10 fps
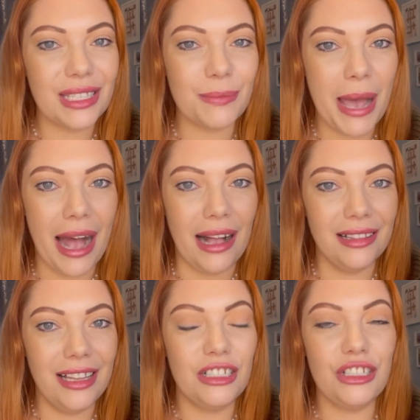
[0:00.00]

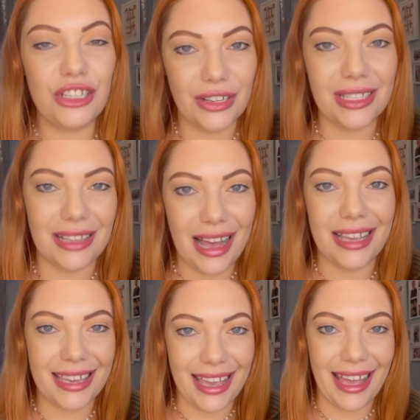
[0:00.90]
smell just
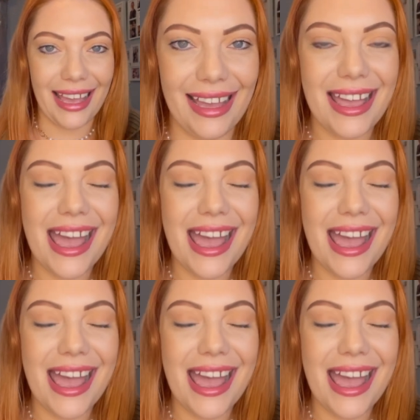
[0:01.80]
like it.